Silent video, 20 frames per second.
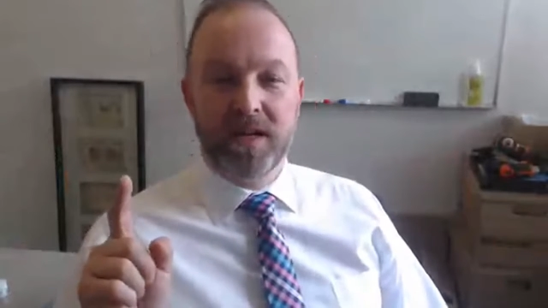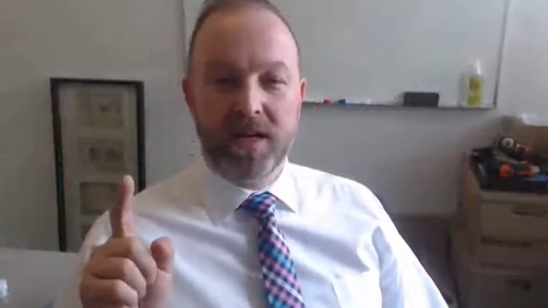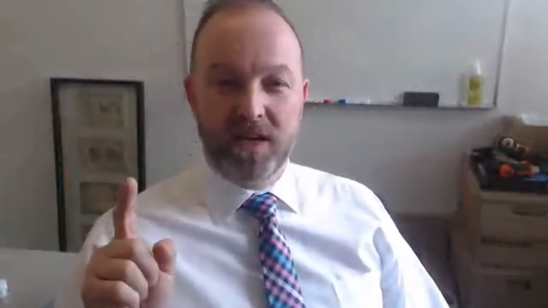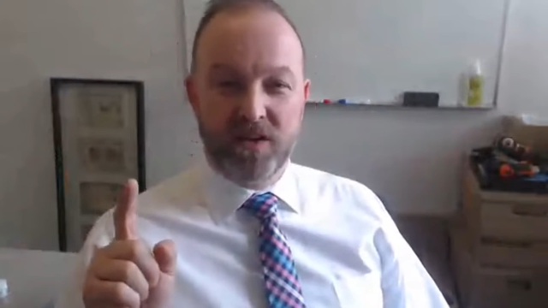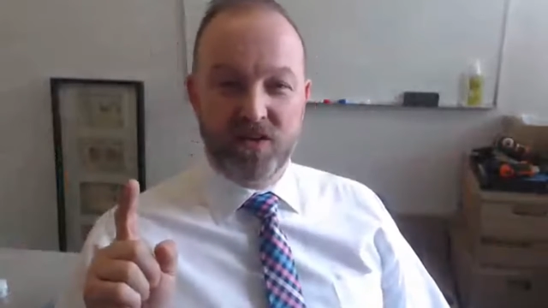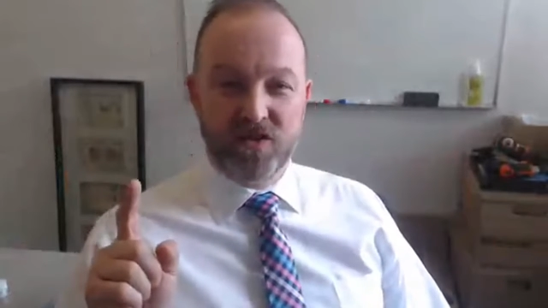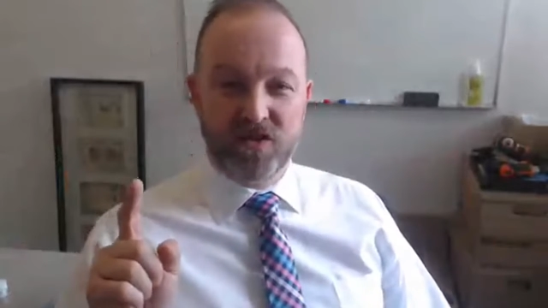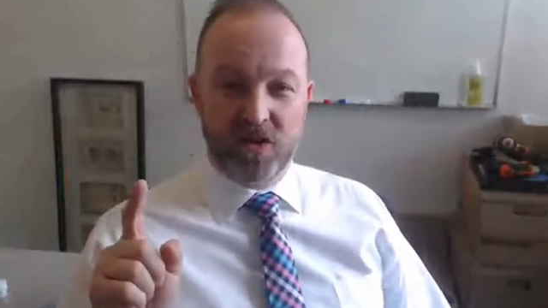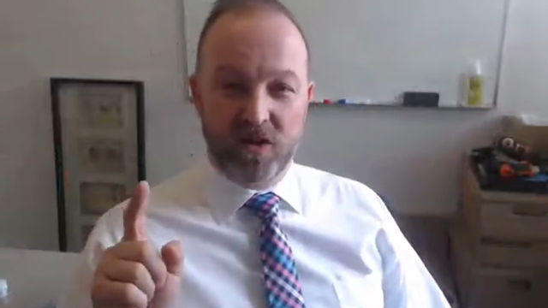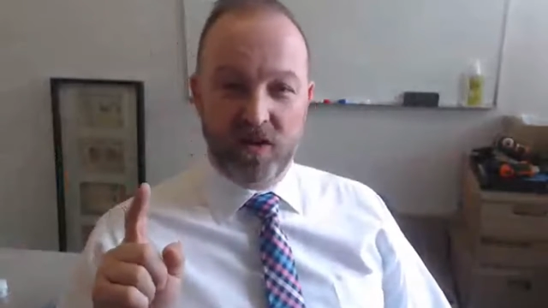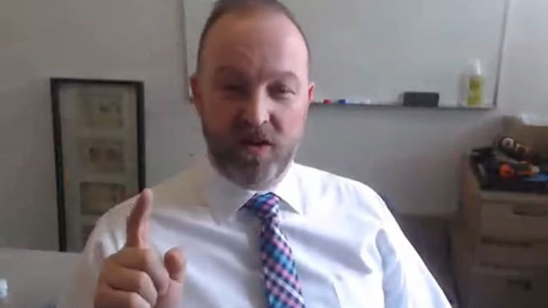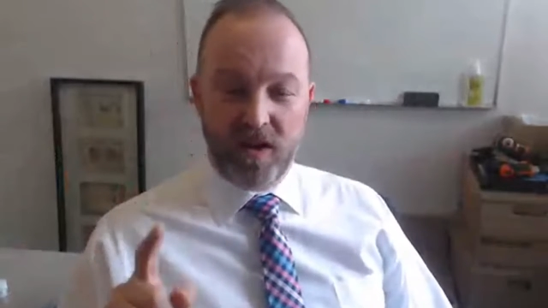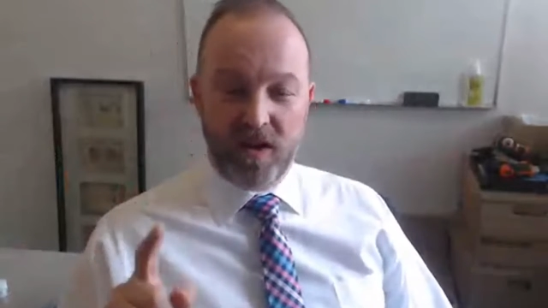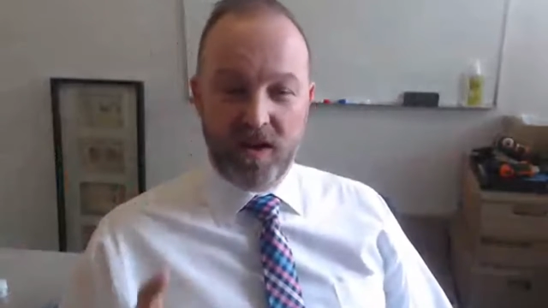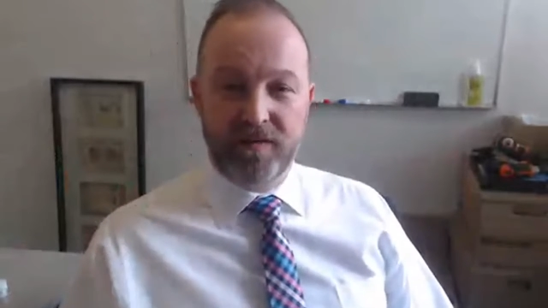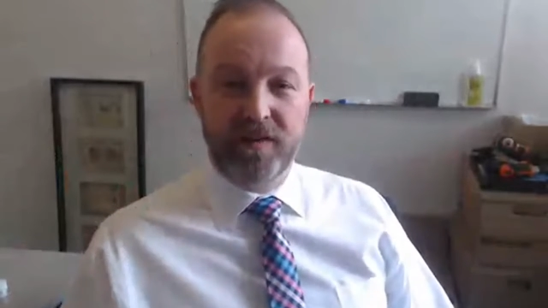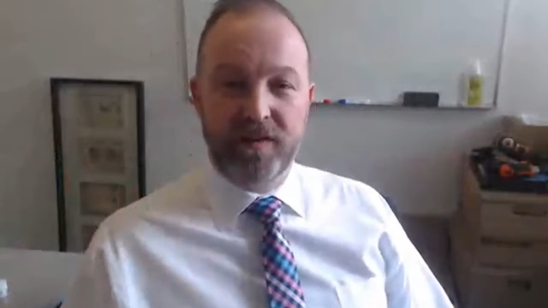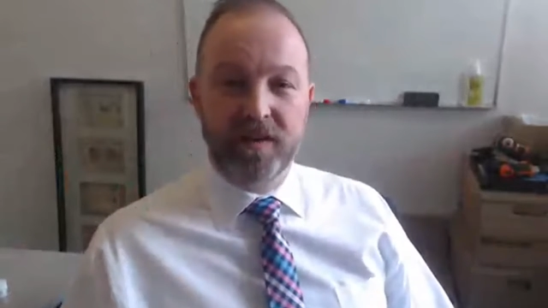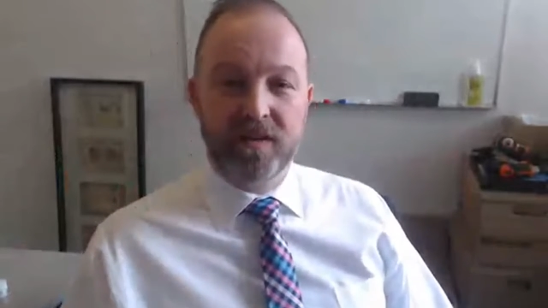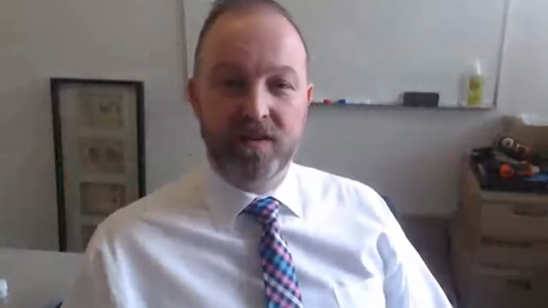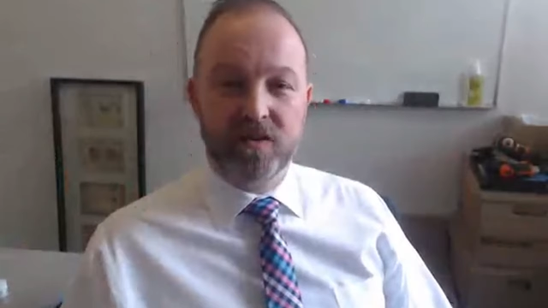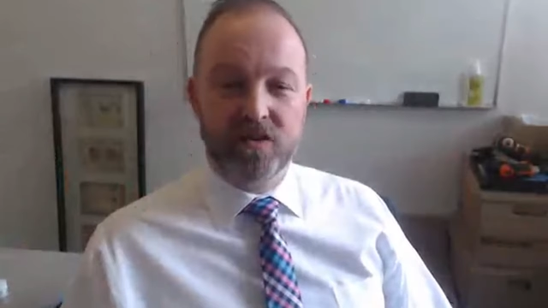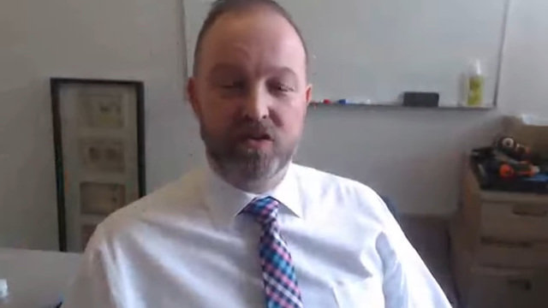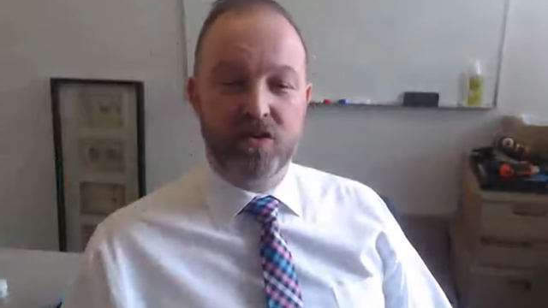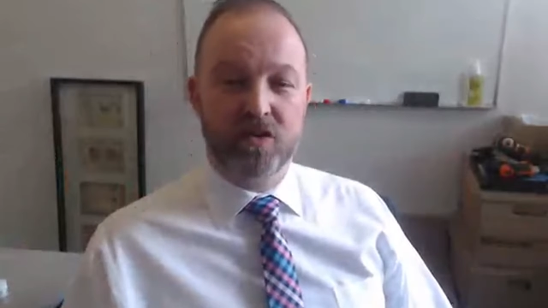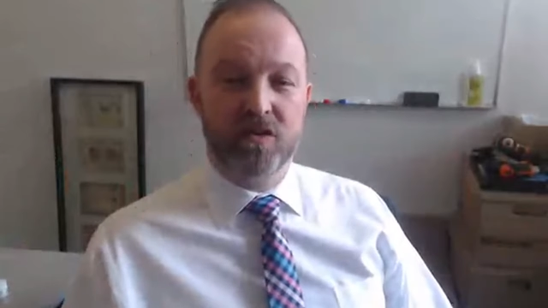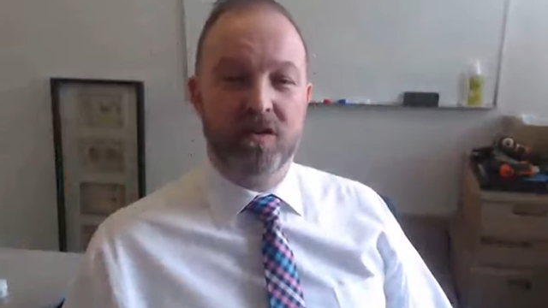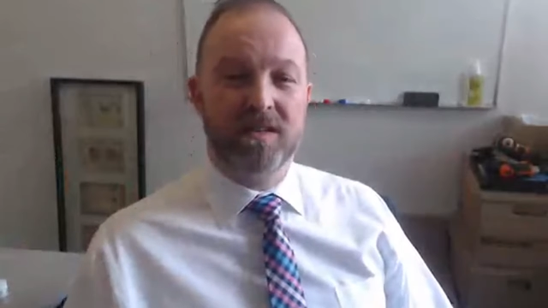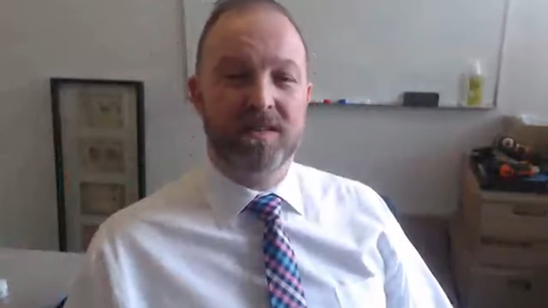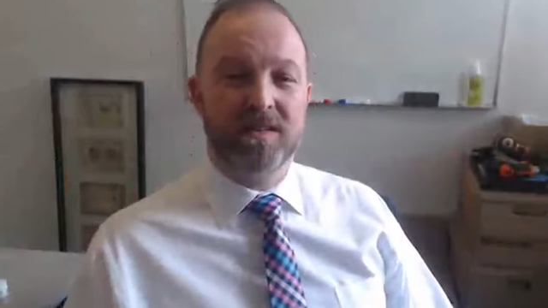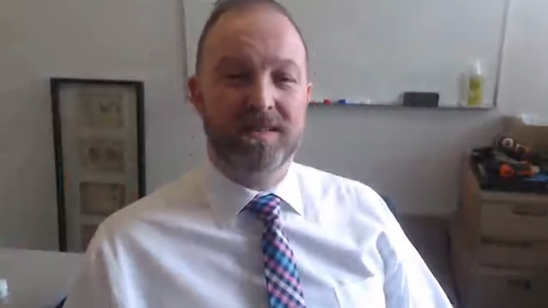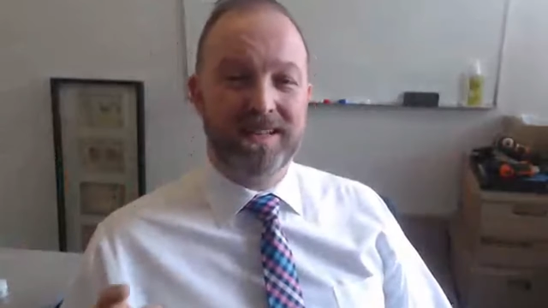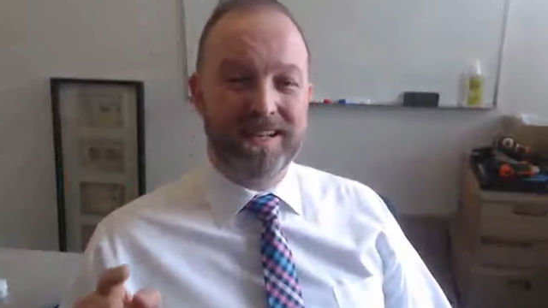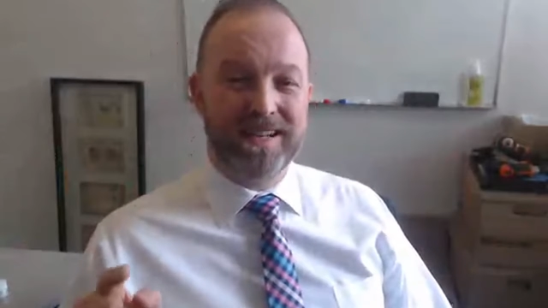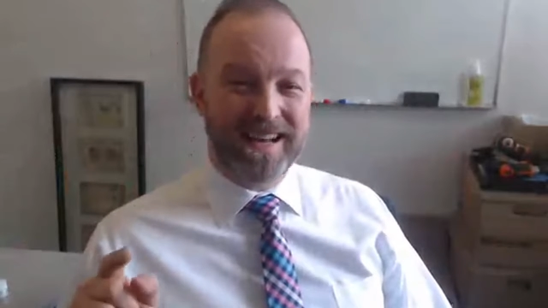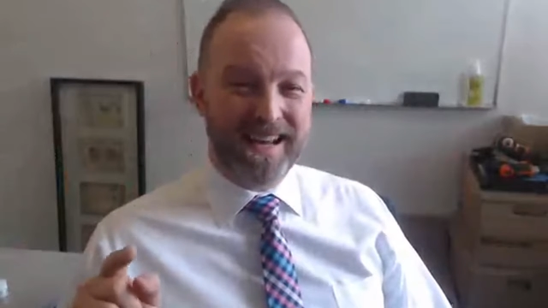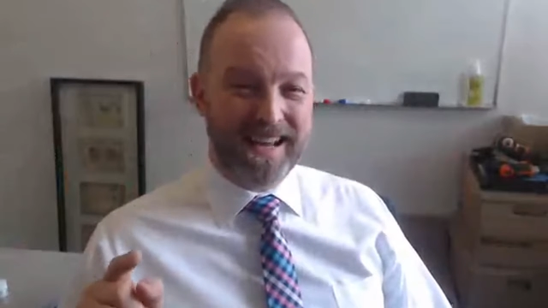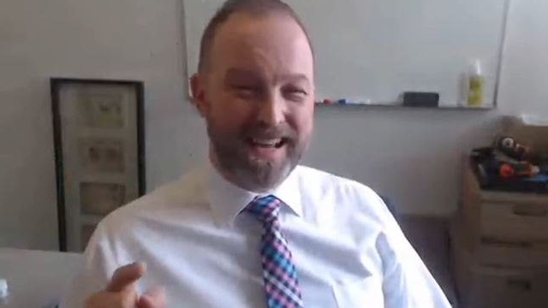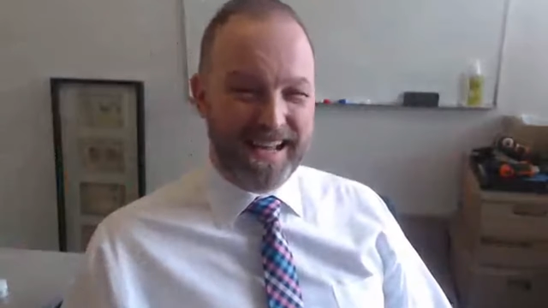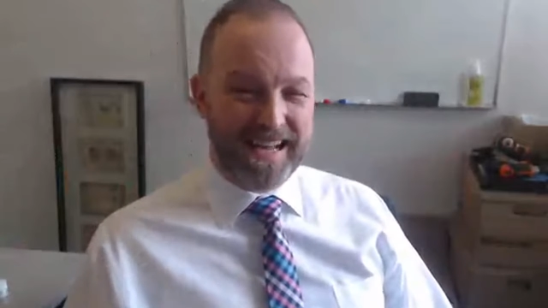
and start offering insurance that